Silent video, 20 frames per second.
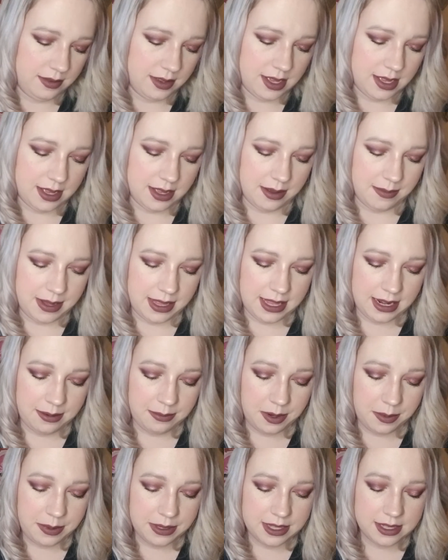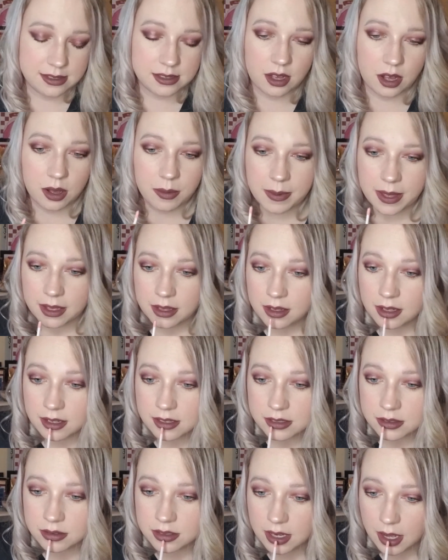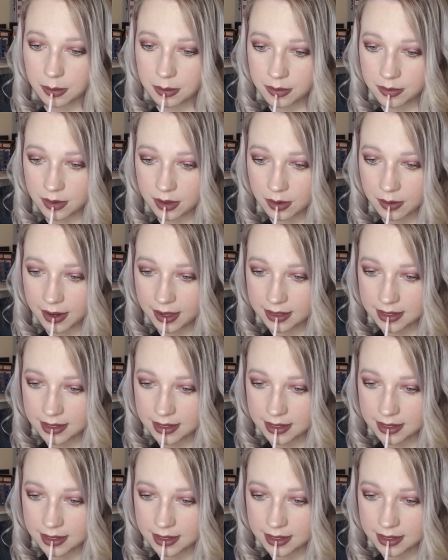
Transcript: And then I'm going to put this Almay gloss on top of it, right in